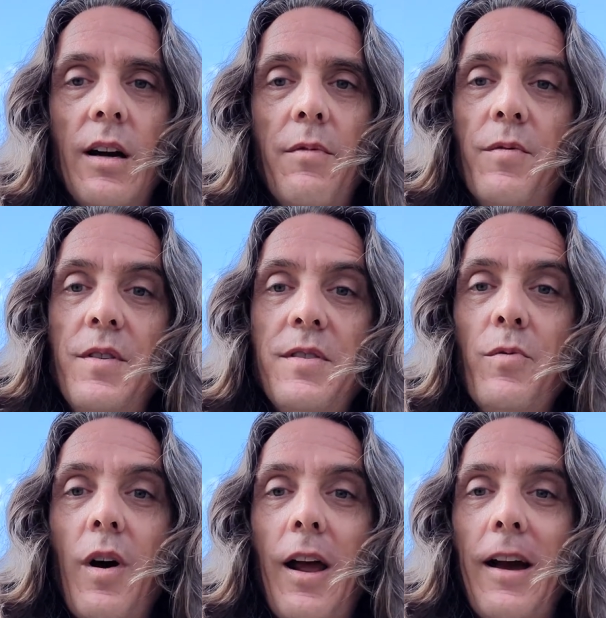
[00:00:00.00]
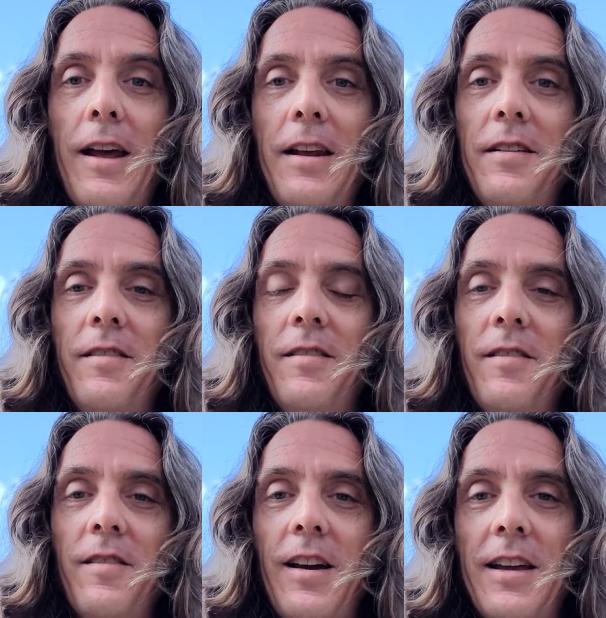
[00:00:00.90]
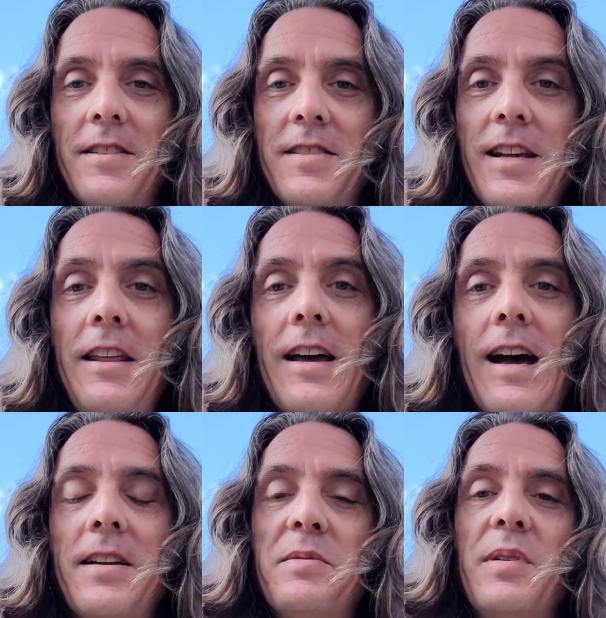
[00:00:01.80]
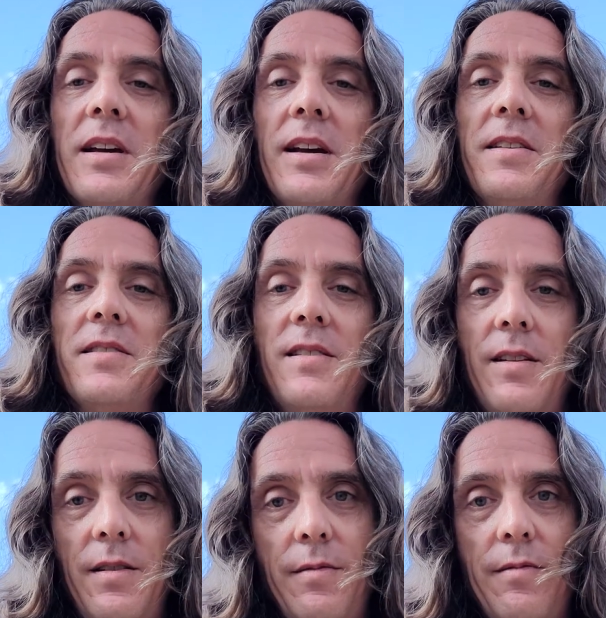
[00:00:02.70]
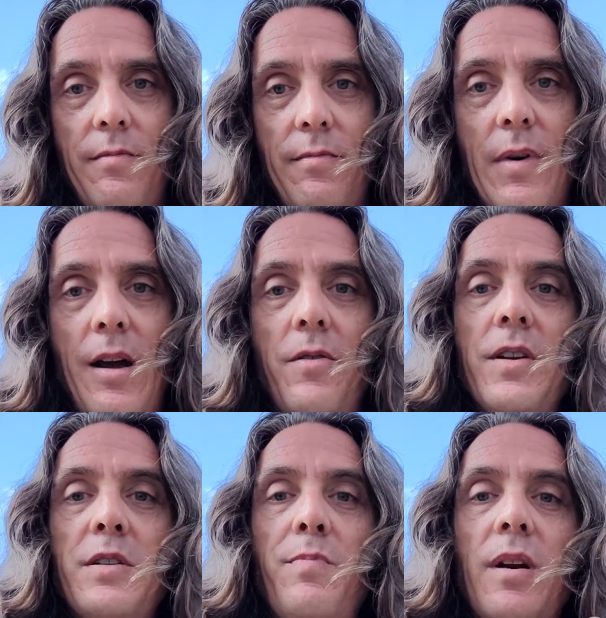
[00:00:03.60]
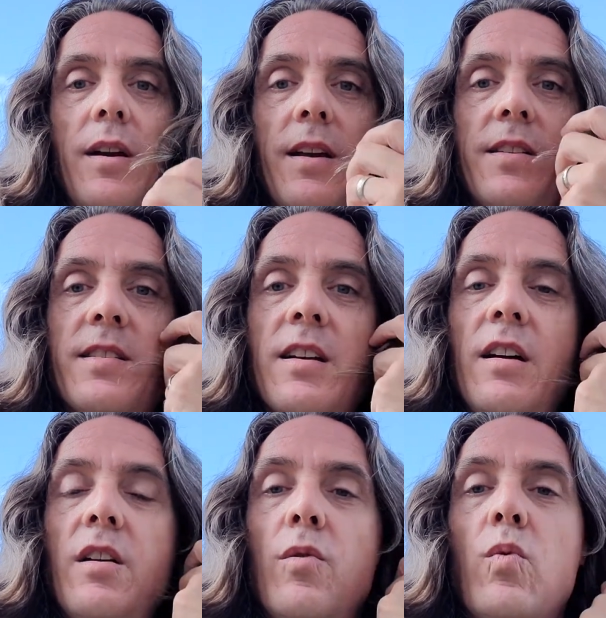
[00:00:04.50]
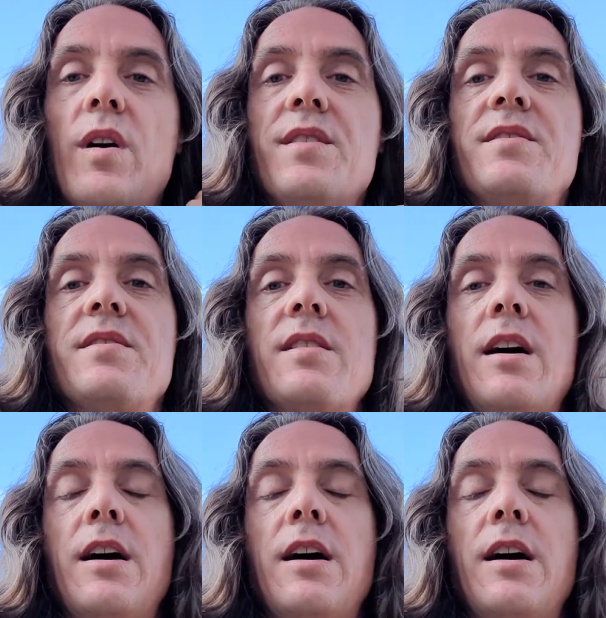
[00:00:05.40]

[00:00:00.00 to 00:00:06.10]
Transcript: the reason why I can say that is because my own experience was